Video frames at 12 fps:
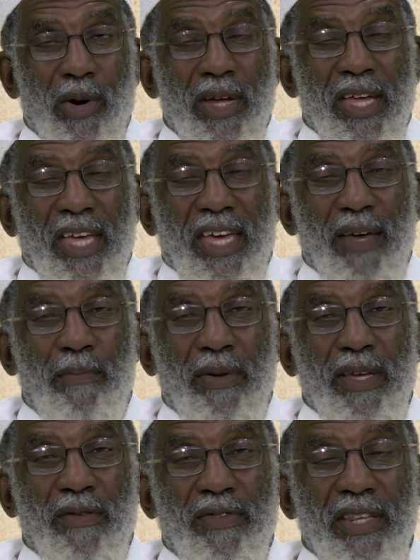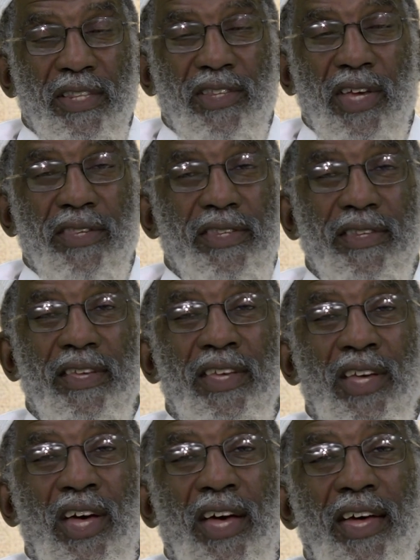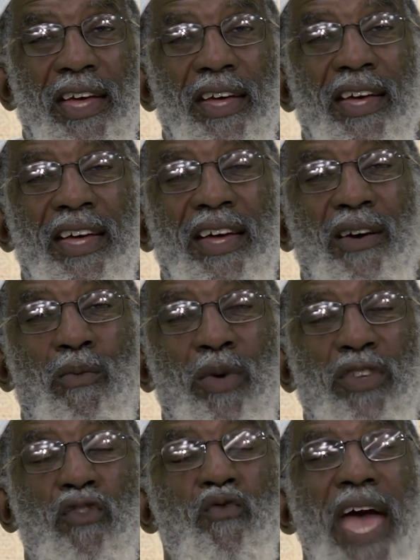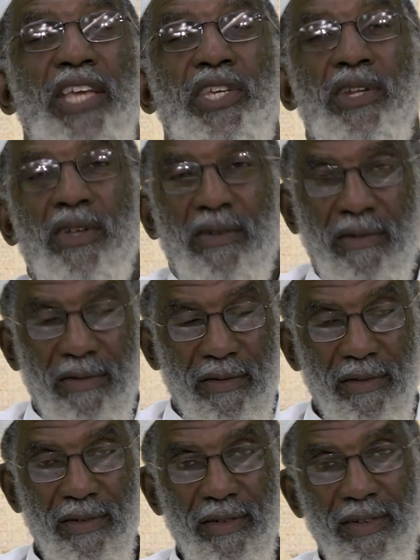or he believes in just what's rational.